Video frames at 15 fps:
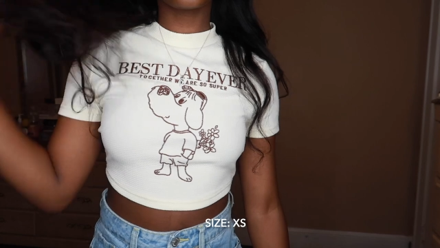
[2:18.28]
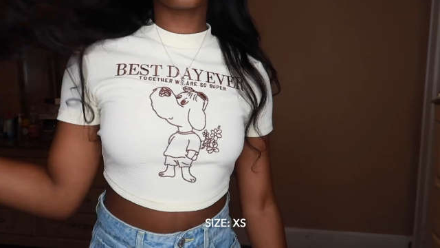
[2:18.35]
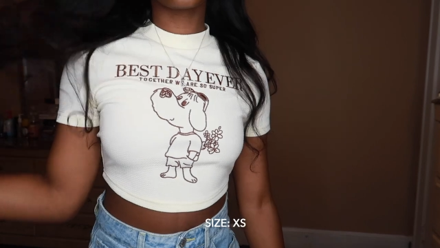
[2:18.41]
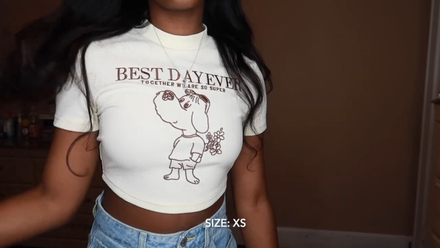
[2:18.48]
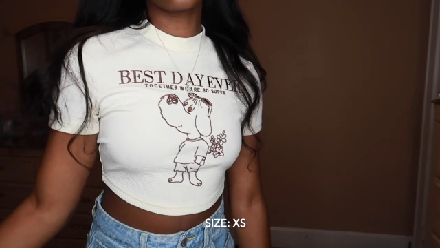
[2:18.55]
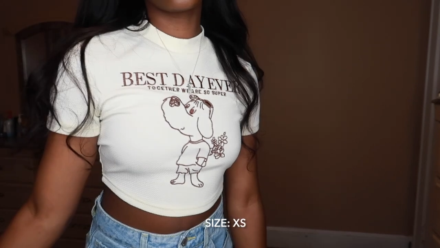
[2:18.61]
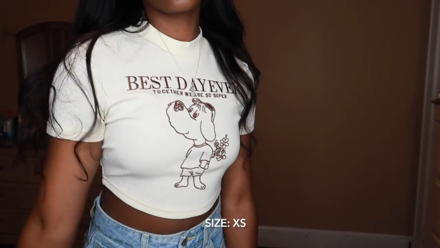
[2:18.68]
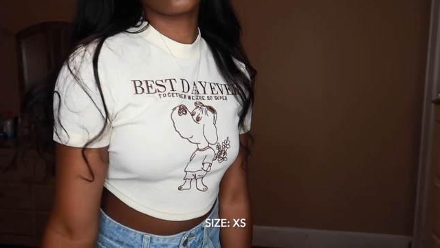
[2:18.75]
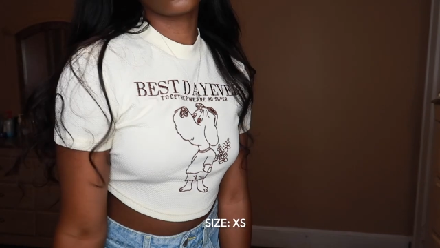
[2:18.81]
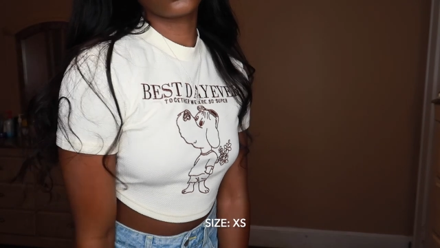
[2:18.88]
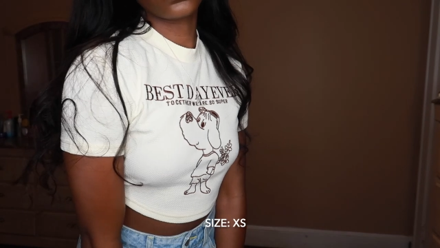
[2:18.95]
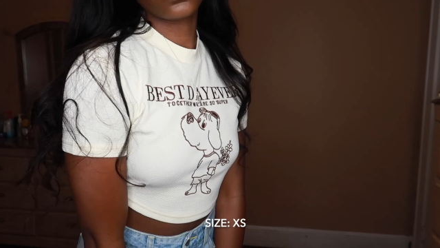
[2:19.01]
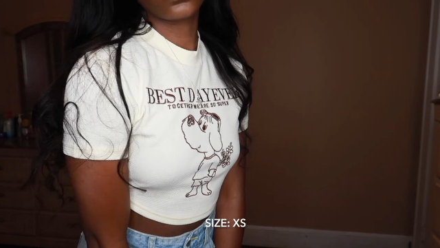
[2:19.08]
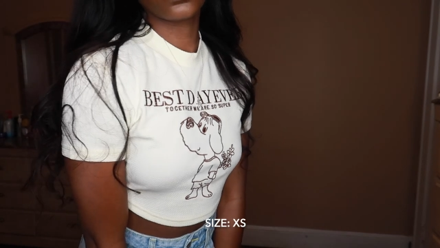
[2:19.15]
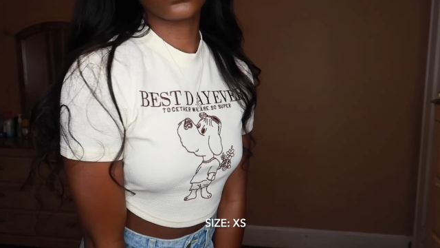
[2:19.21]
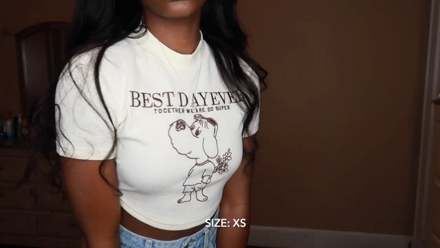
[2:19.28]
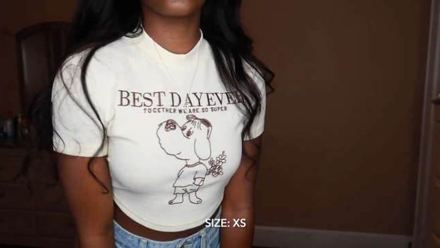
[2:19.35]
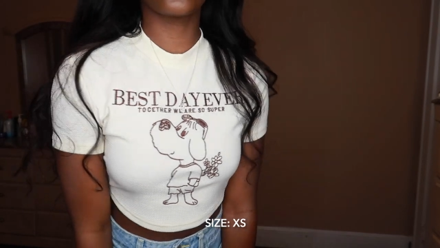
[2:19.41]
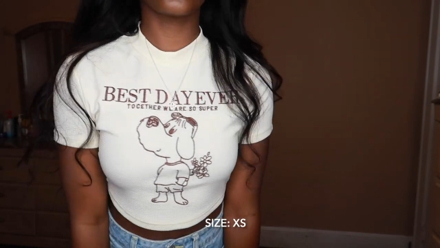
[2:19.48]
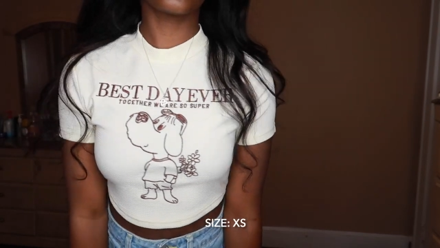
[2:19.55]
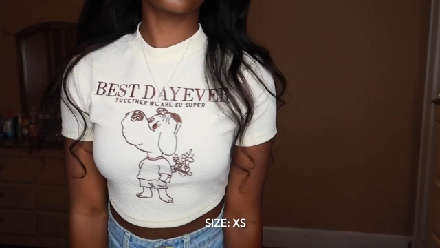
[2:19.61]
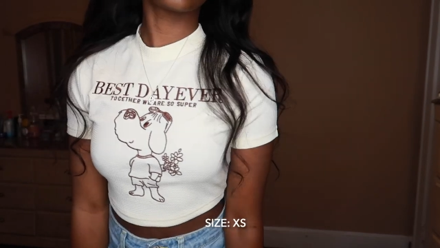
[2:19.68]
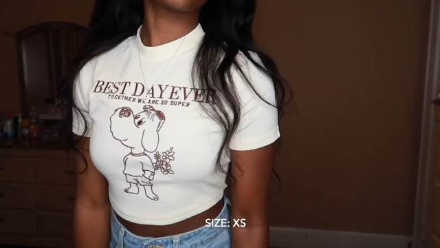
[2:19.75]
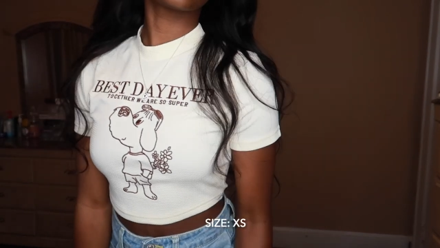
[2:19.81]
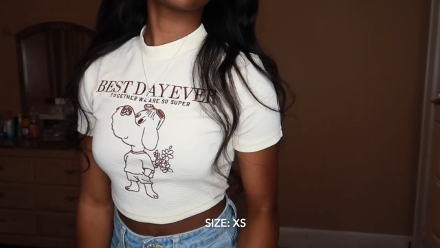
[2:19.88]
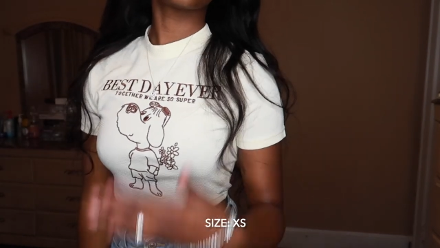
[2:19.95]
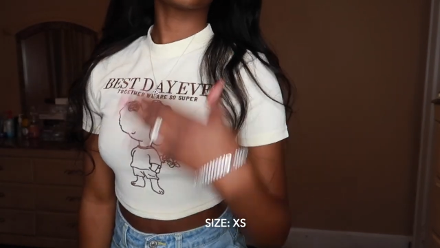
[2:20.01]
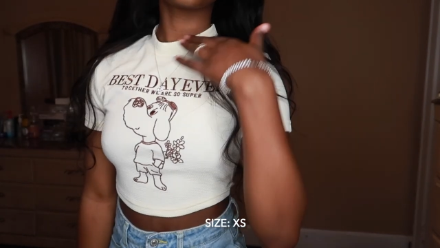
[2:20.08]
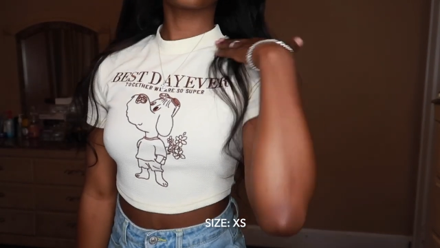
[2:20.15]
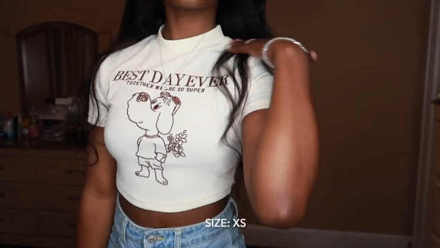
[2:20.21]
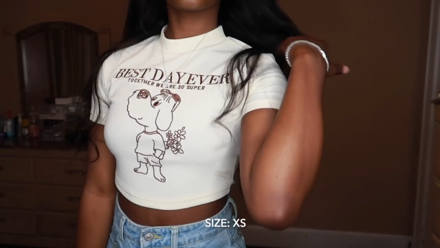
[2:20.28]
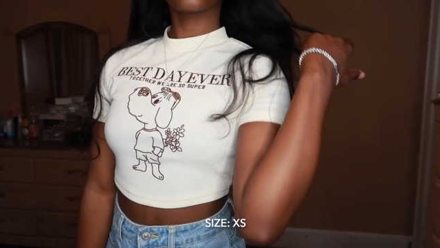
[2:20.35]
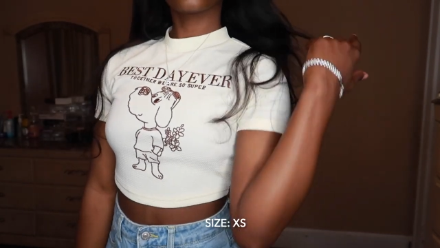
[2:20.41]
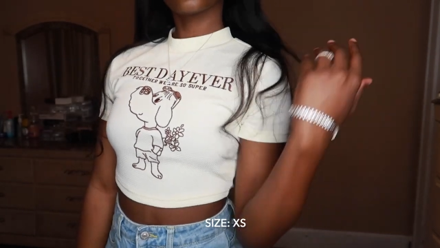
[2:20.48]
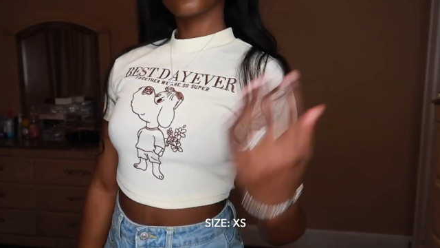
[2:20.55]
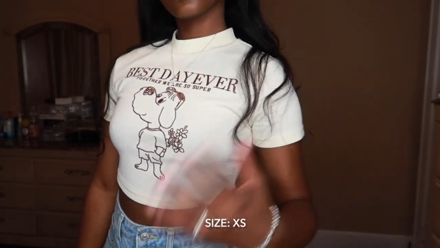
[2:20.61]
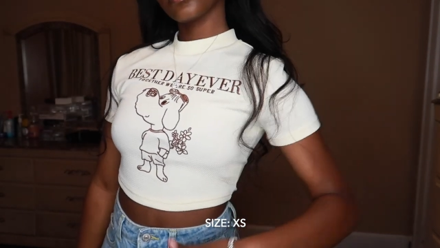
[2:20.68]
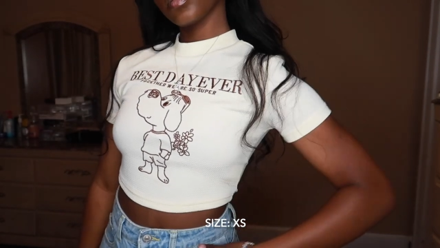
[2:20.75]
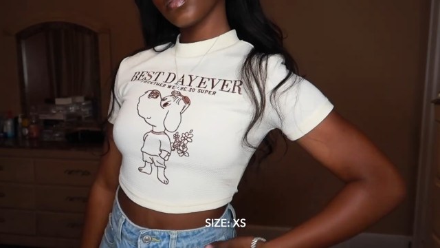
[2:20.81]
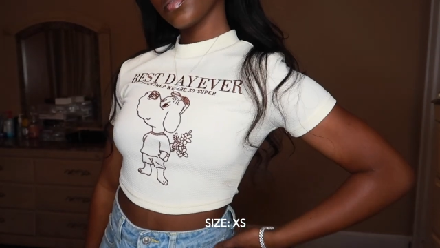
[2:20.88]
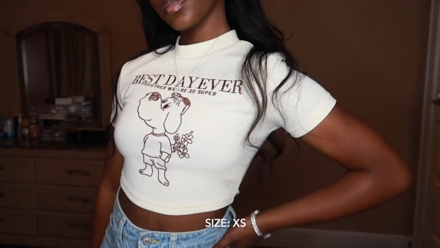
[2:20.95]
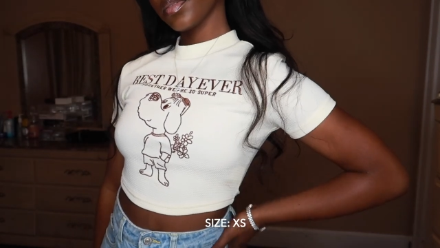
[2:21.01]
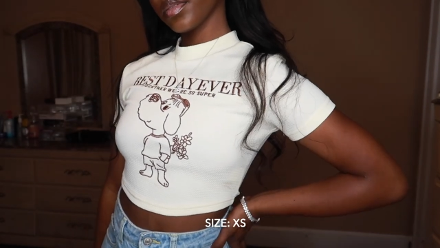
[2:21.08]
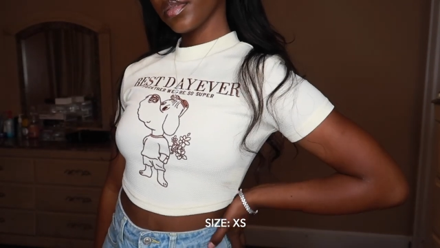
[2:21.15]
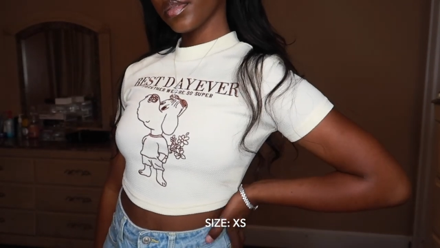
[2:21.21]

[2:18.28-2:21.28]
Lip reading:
Nobody's mouth can be seen.